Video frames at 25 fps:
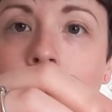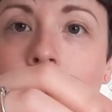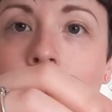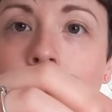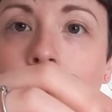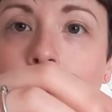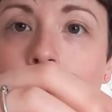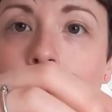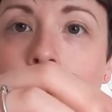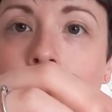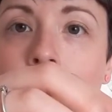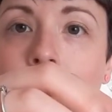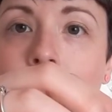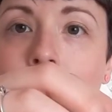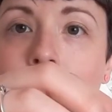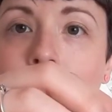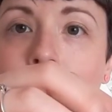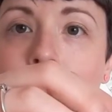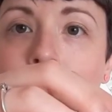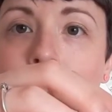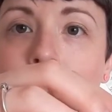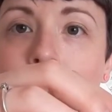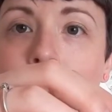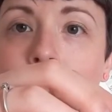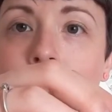I mean,
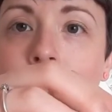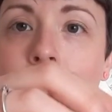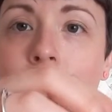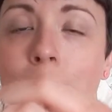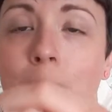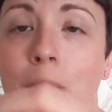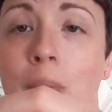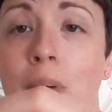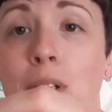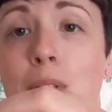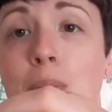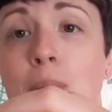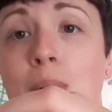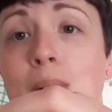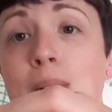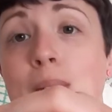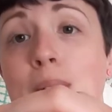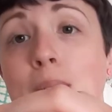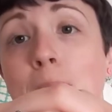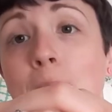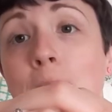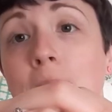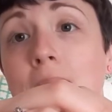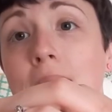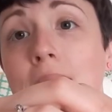which one's
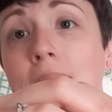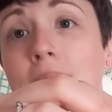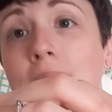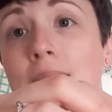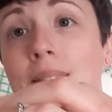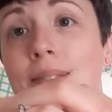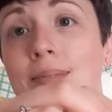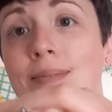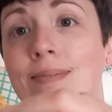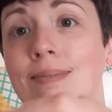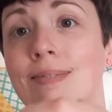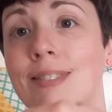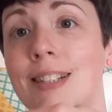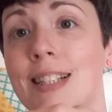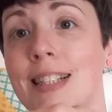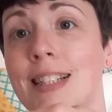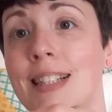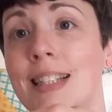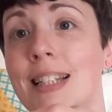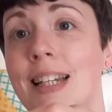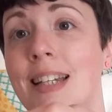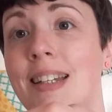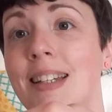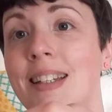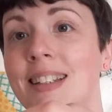the winner,
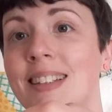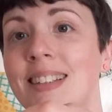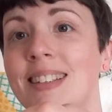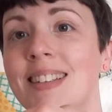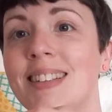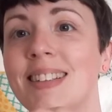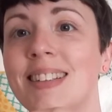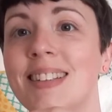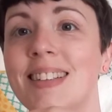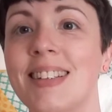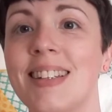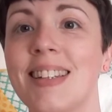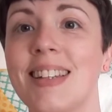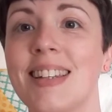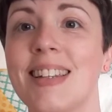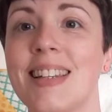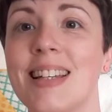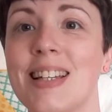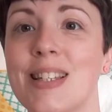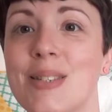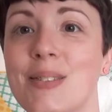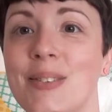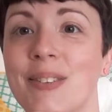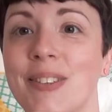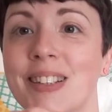really?
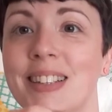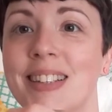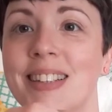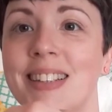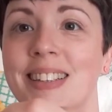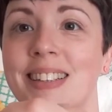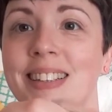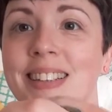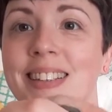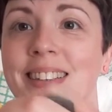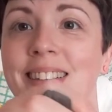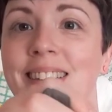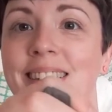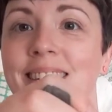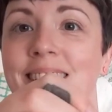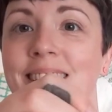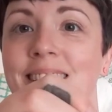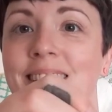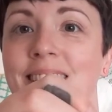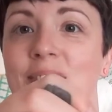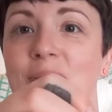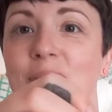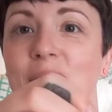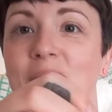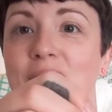This one,
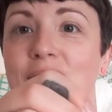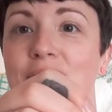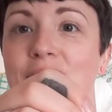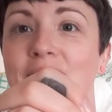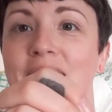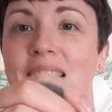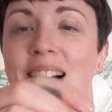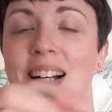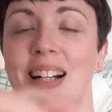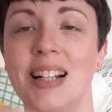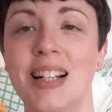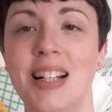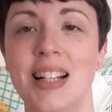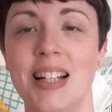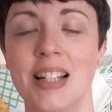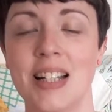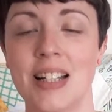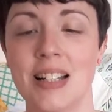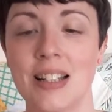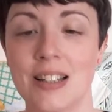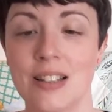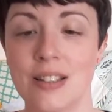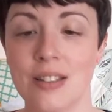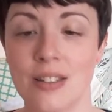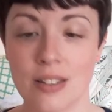by far.
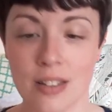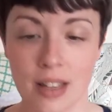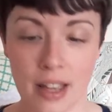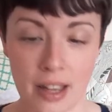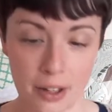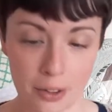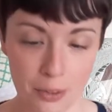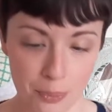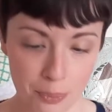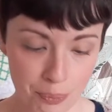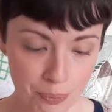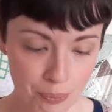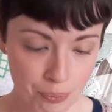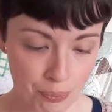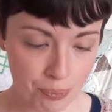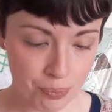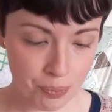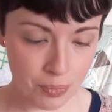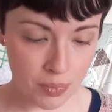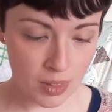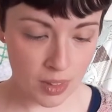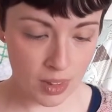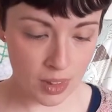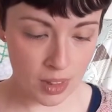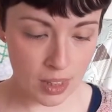So I
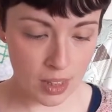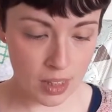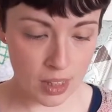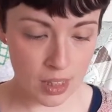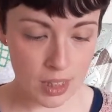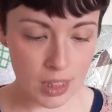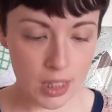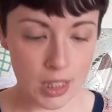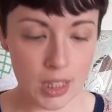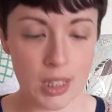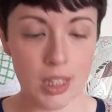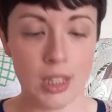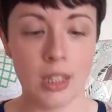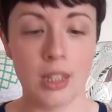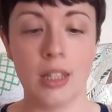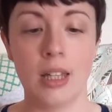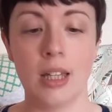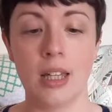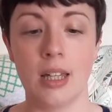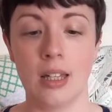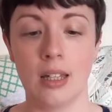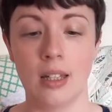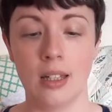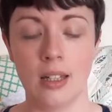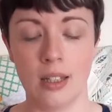
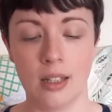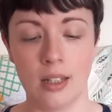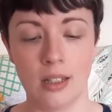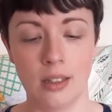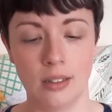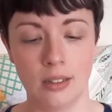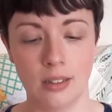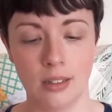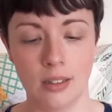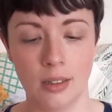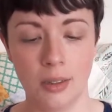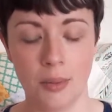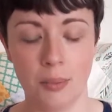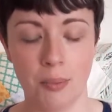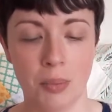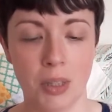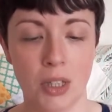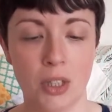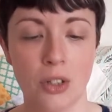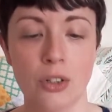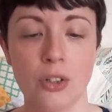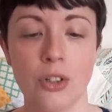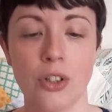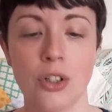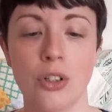think
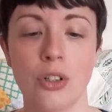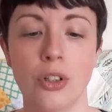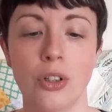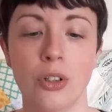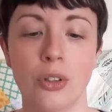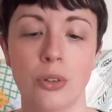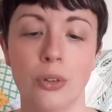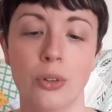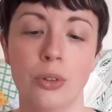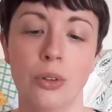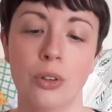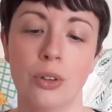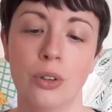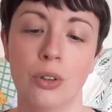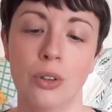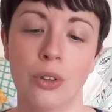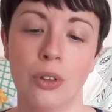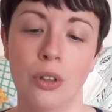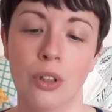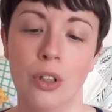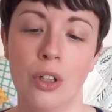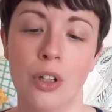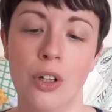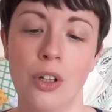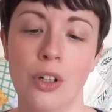because you
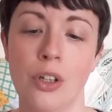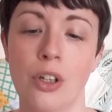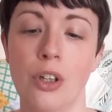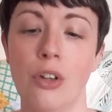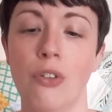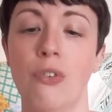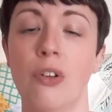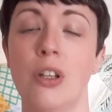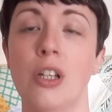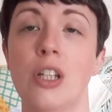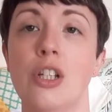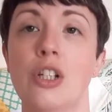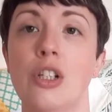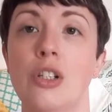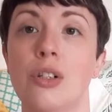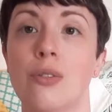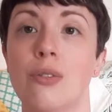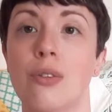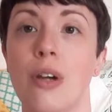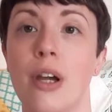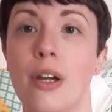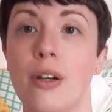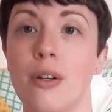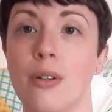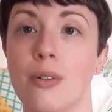finish your
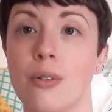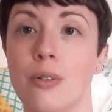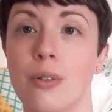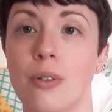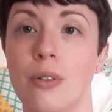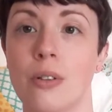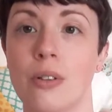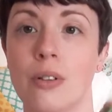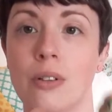row